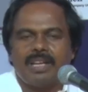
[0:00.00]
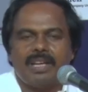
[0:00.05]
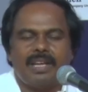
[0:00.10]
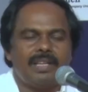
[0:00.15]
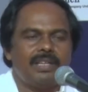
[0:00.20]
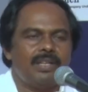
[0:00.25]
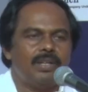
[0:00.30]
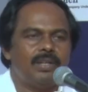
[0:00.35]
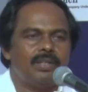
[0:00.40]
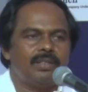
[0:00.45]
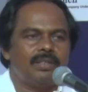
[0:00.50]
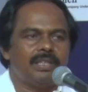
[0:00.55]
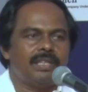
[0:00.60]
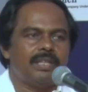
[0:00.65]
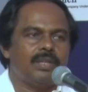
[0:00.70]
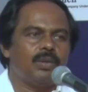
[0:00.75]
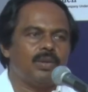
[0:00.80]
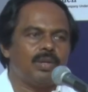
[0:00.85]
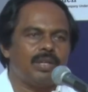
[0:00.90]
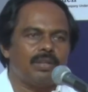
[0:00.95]
and they
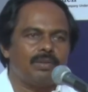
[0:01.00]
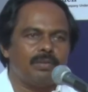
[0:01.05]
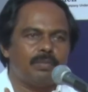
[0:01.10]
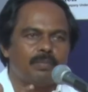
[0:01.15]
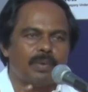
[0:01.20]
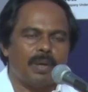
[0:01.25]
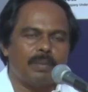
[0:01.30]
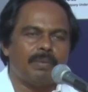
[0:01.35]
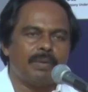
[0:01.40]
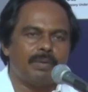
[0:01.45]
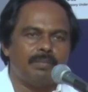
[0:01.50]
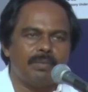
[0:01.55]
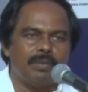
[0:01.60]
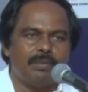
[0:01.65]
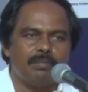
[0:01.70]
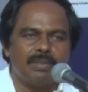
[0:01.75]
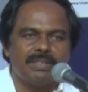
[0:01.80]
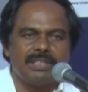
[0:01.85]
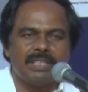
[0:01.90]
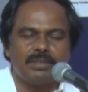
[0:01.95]
don't have proper
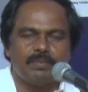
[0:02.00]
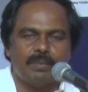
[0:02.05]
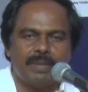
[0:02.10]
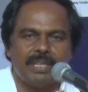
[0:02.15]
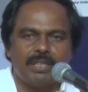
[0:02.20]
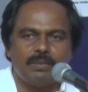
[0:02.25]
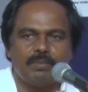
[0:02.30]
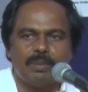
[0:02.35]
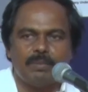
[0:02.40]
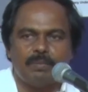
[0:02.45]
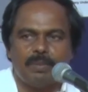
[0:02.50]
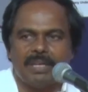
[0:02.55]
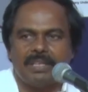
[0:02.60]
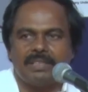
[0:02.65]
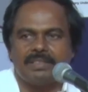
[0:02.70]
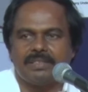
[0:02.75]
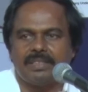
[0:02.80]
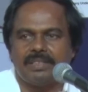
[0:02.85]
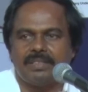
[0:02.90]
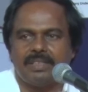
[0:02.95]
business management
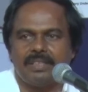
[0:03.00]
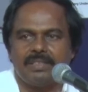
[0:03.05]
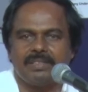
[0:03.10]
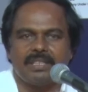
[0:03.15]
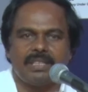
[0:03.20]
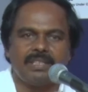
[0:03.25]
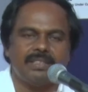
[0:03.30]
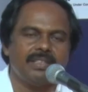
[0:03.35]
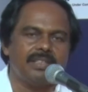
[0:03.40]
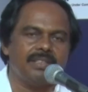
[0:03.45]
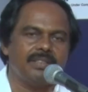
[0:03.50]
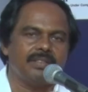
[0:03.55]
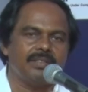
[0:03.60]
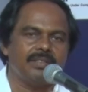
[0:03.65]
plans and things like that.